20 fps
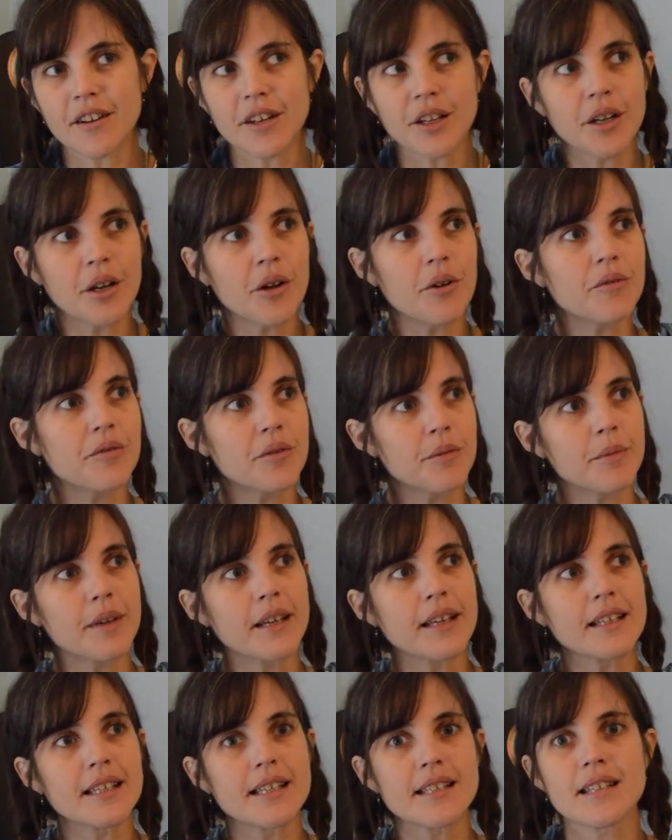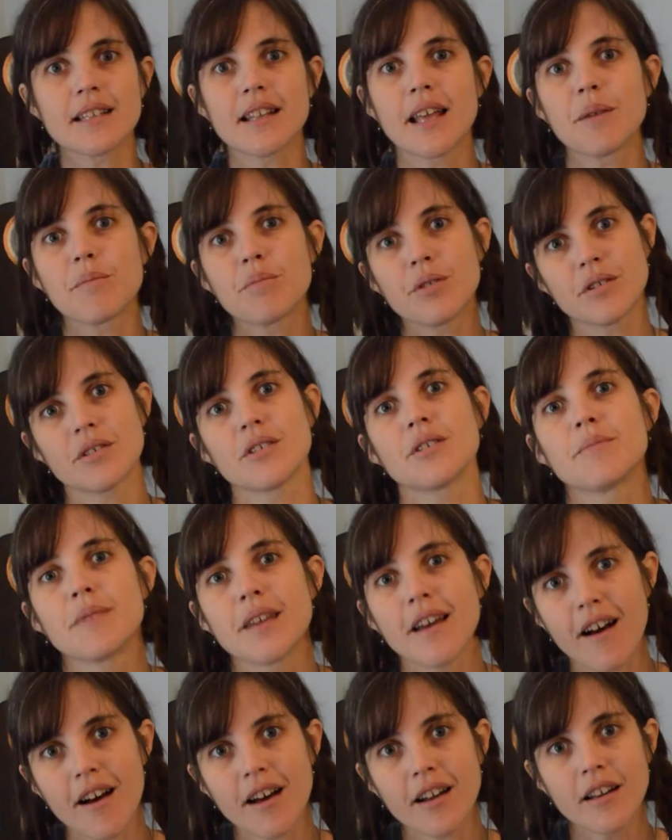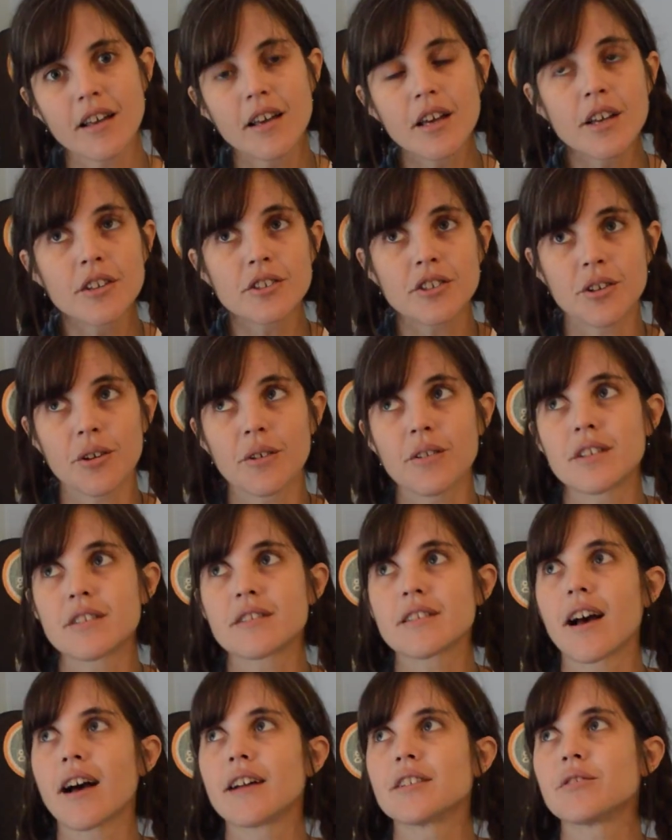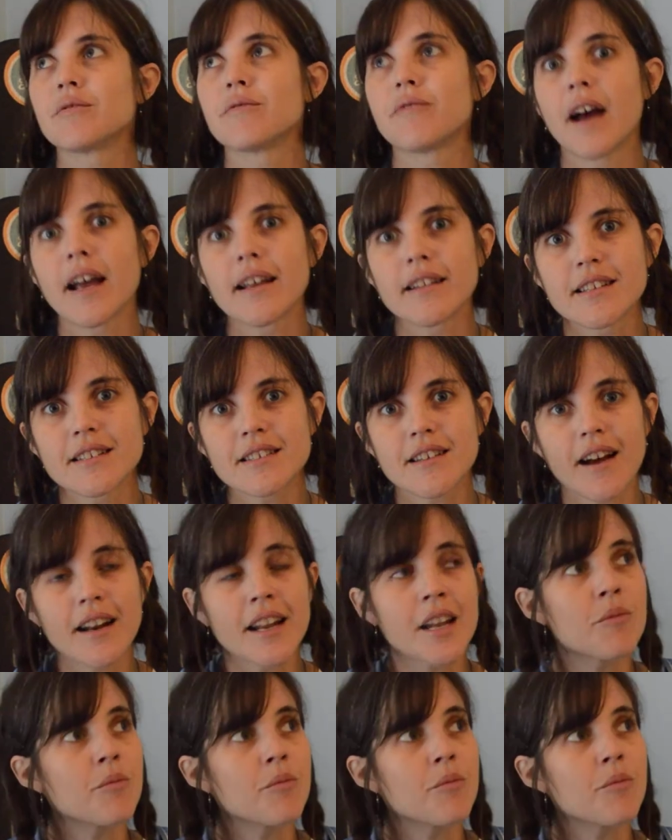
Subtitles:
You know, for me at least, it like pushes me on to know this God, to find this God.